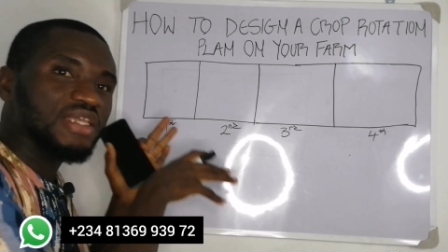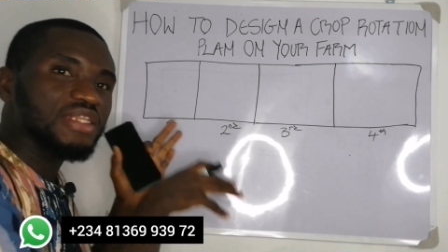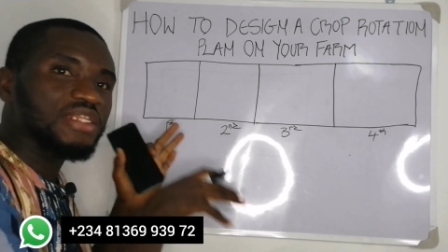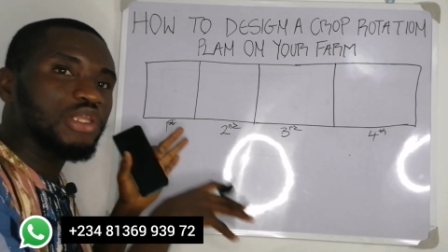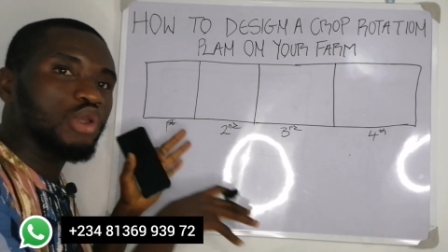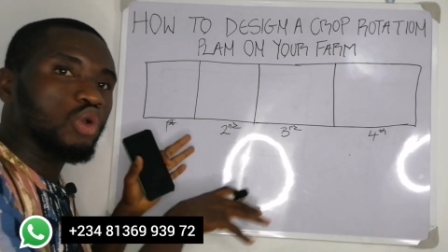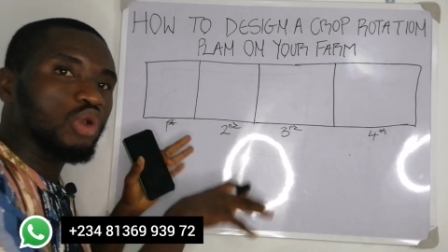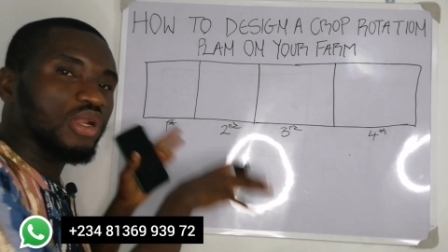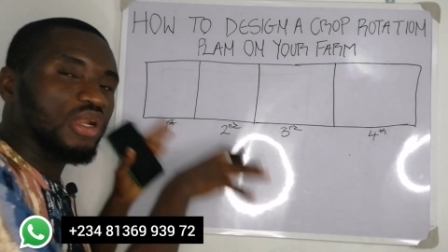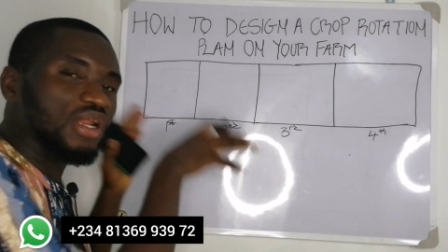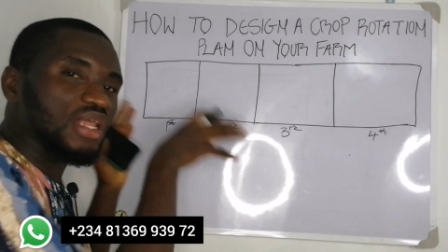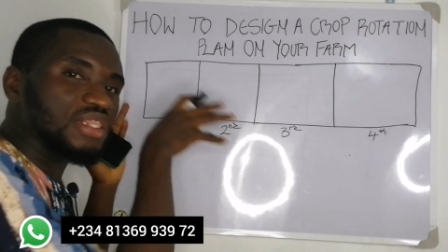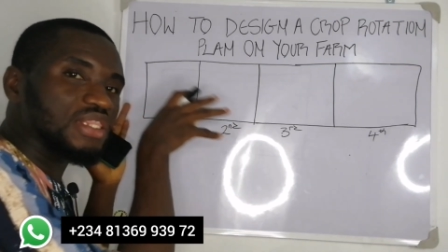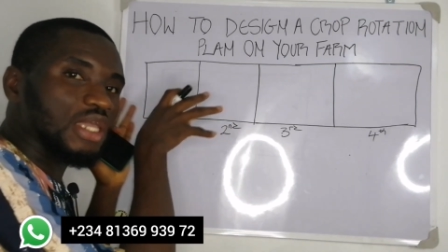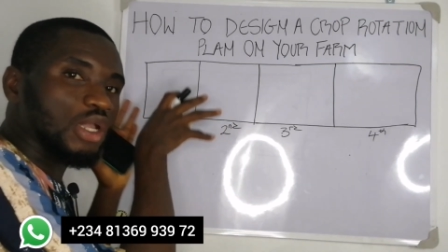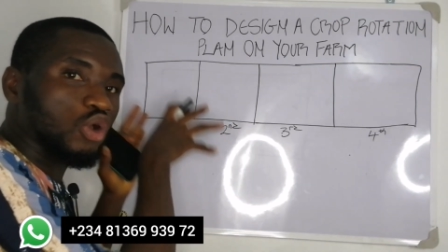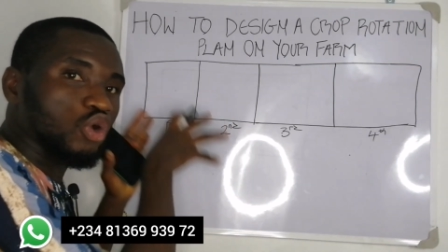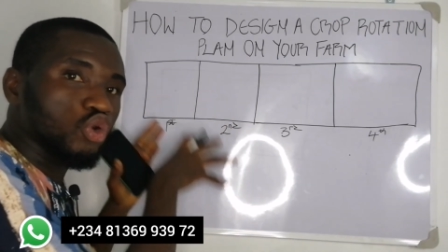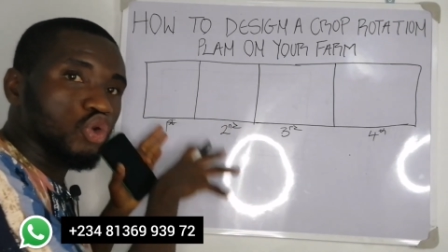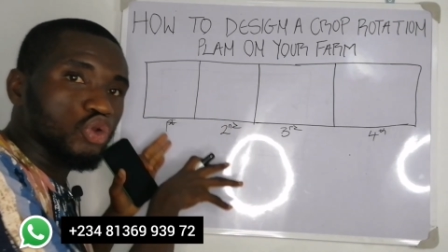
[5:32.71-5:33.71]
they will create a
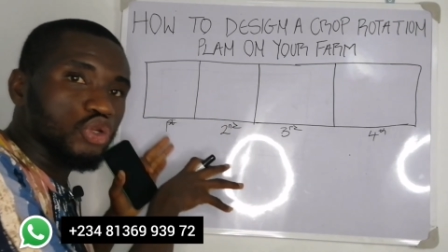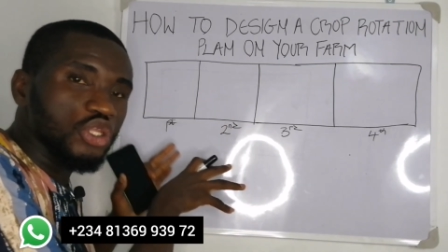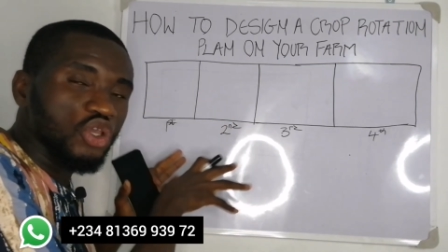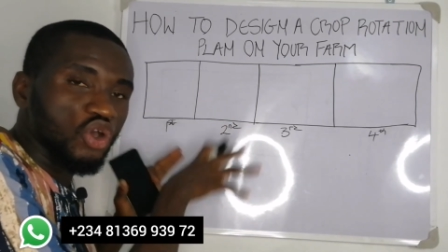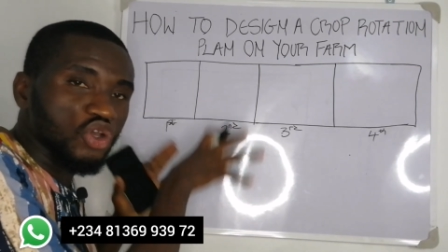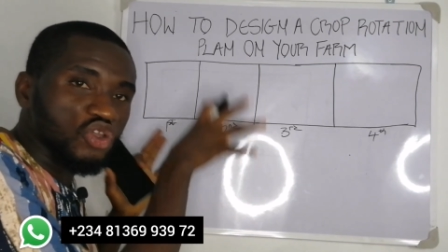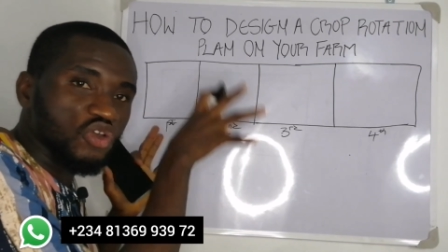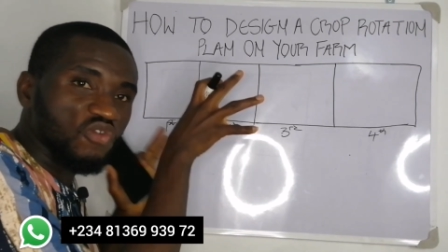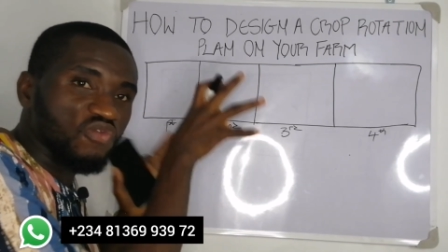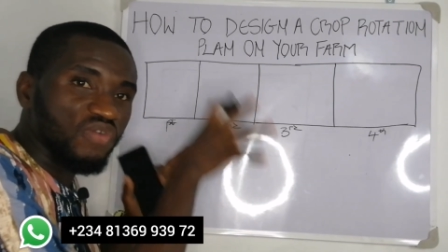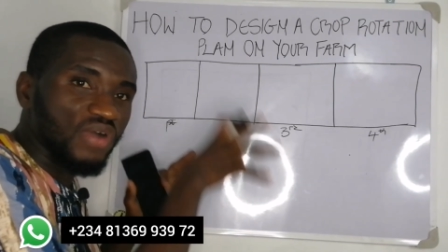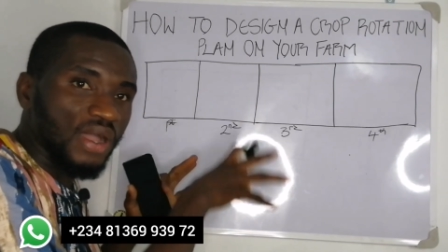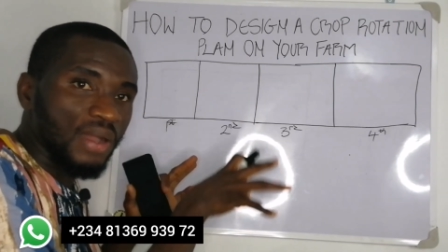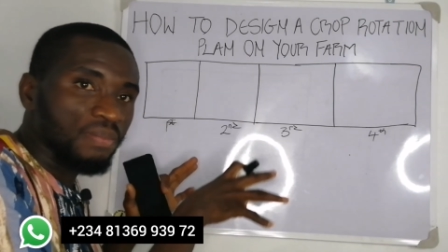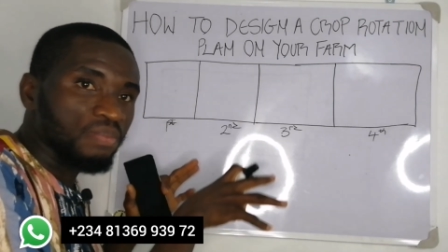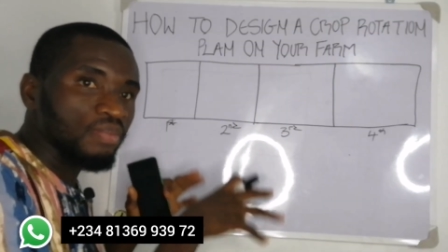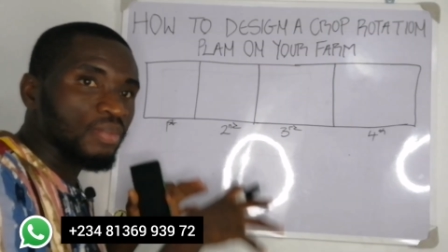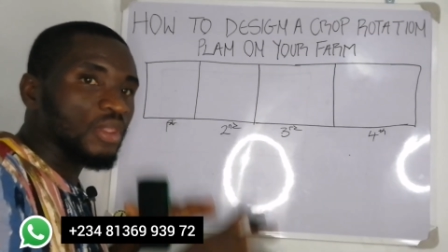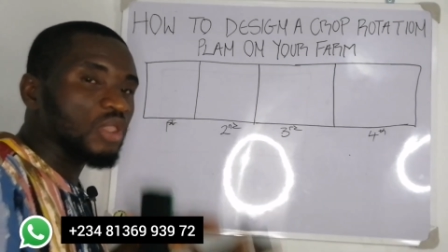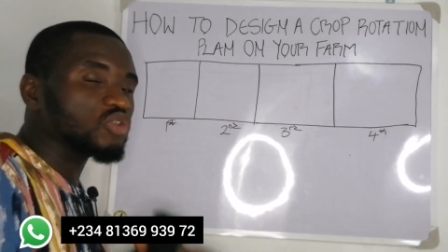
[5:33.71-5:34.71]
colony on your
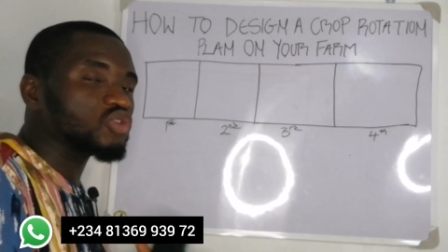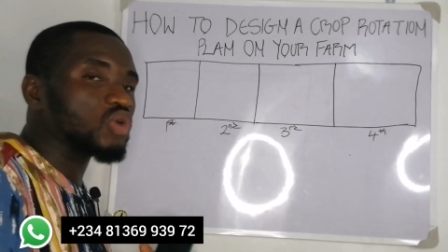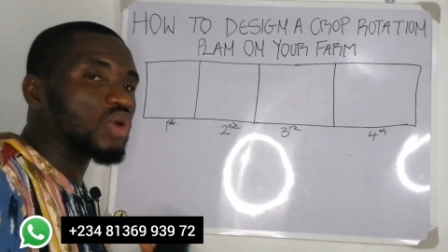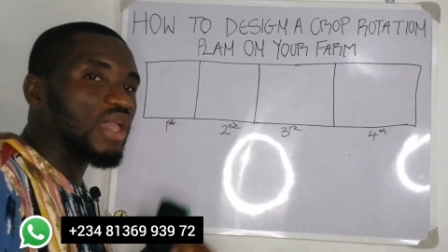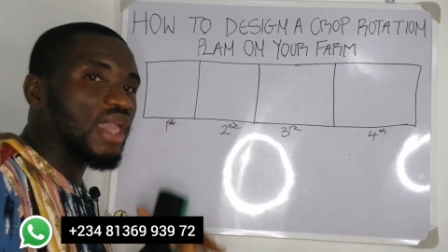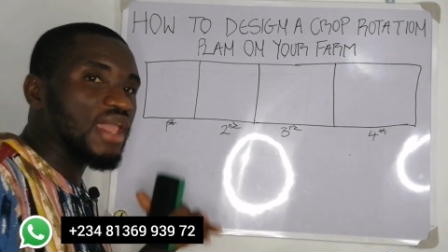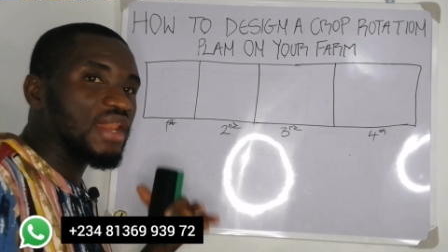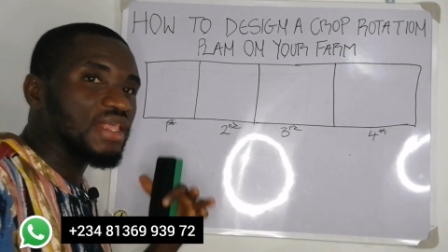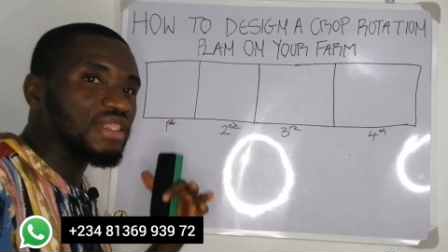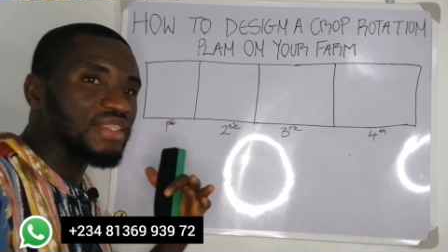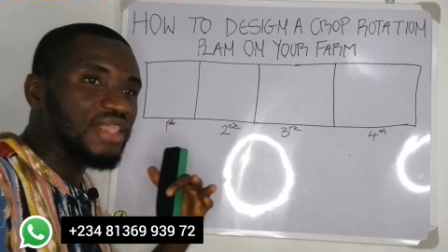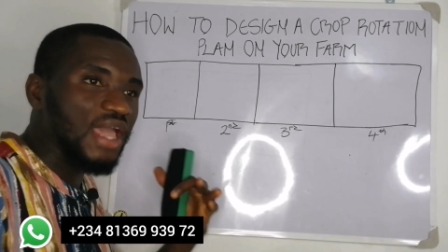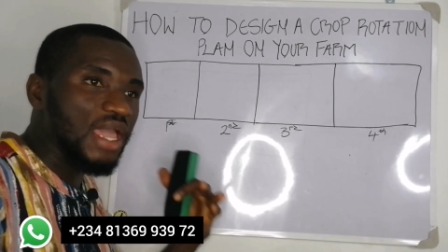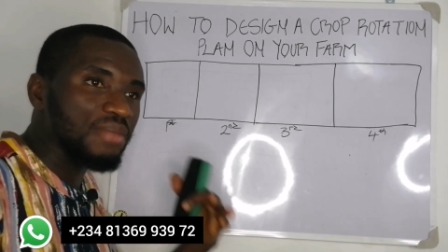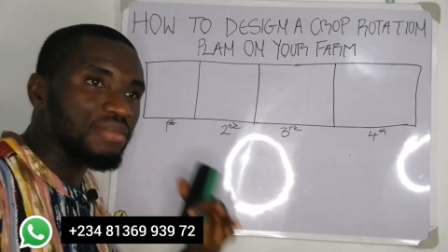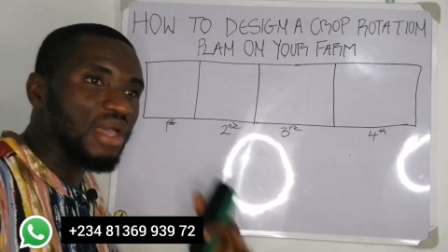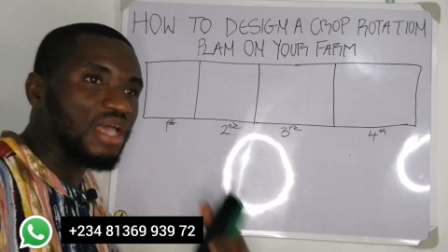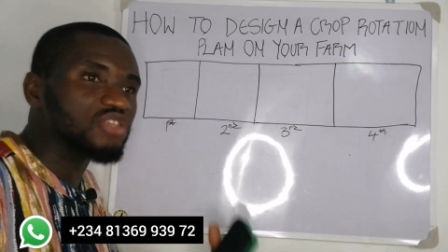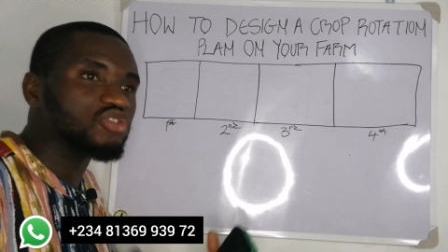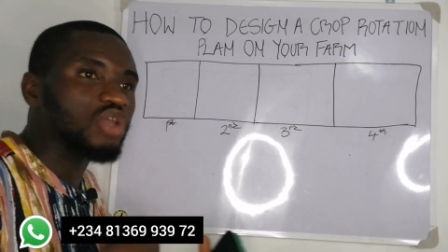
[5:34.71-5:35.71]
farm so
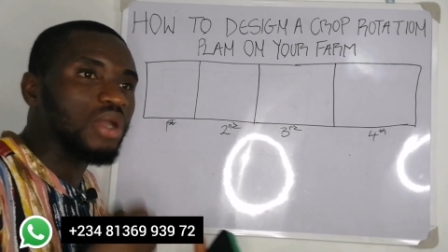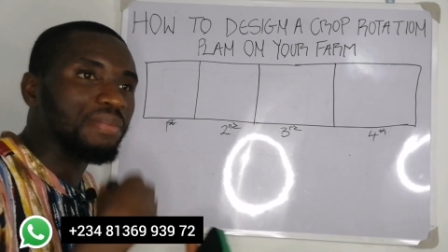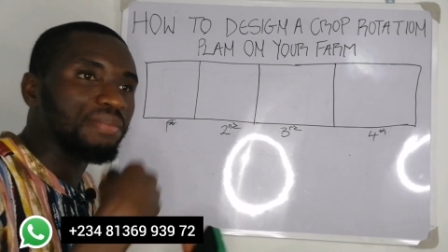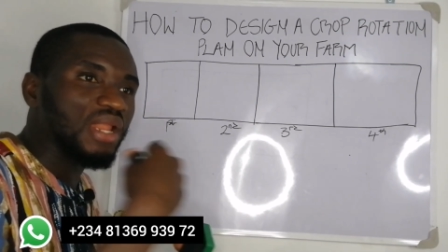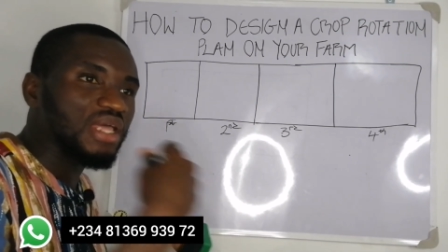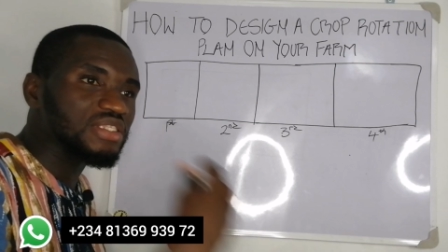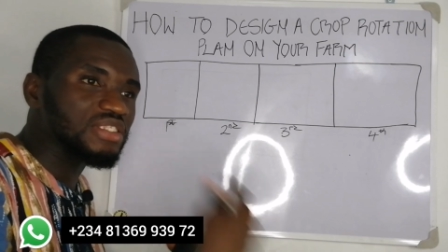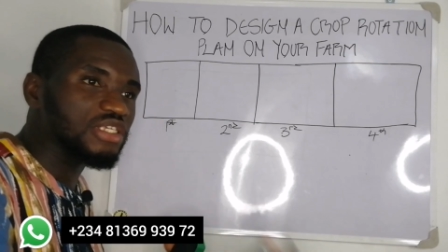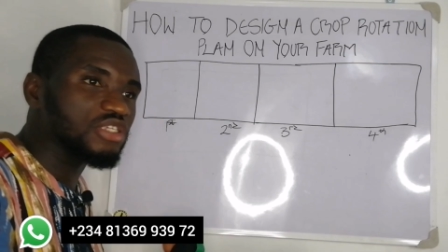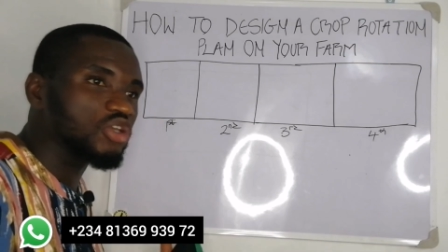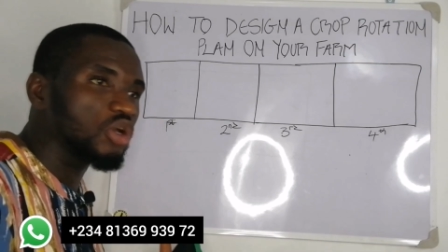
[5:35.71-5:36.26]
anytime as you are planting your